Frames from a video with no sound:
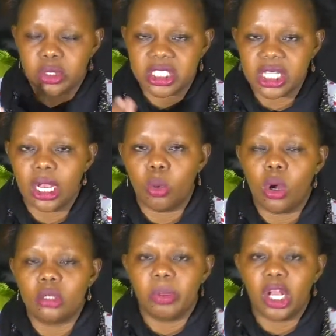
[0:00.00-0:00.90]
steal
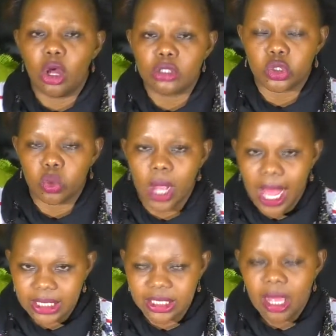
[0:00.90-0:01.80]
what belongs to
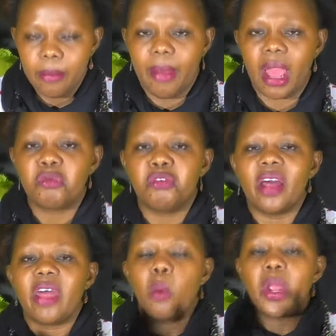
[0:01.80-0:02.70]
us. My
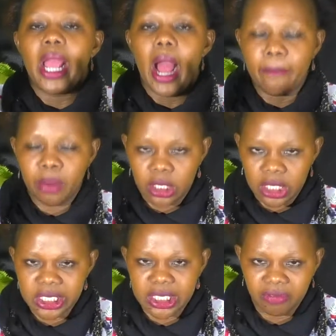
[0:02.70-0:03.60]
Father, we humble
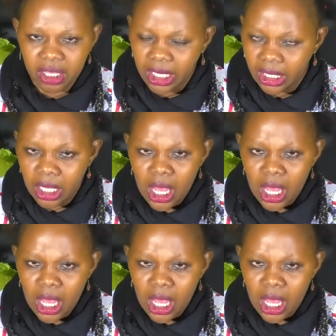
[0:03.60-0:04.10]
this evening